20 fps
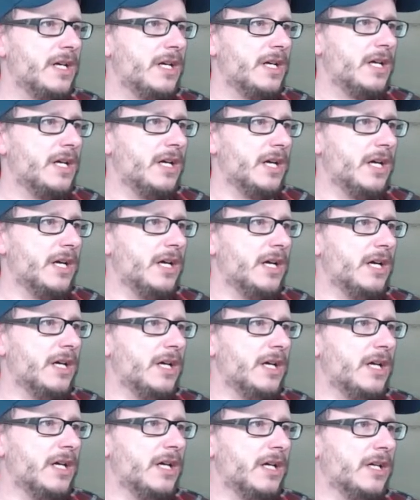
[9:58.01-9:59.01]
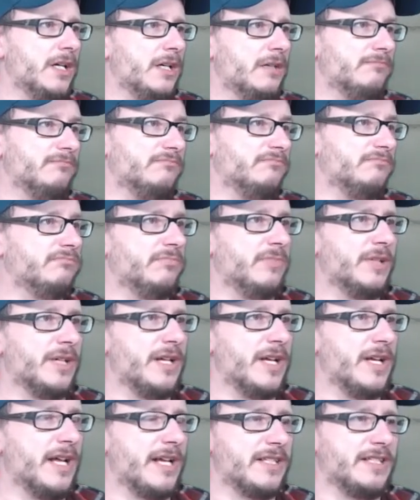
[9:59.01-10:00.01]
Uh, we're going
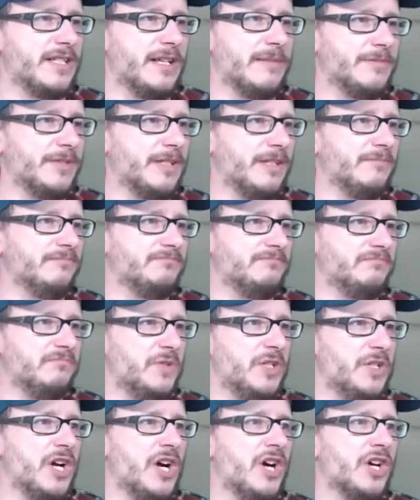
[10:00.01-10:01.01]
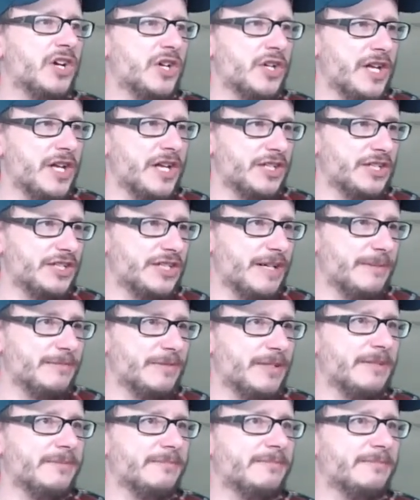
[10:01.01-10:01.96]
to accept it. We are going to accept it.